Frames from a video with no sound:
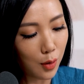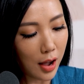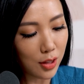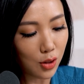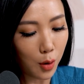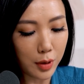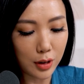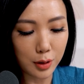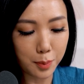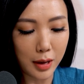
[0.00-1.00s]
So I
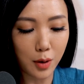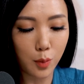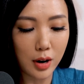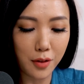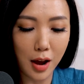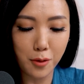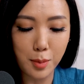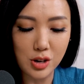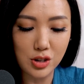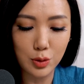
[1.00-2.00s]
thought we could pick
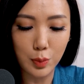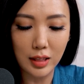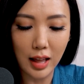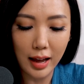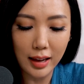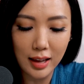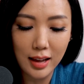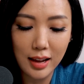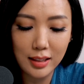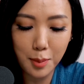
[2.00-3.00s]
whatever affirmations we
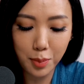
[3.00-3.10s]
like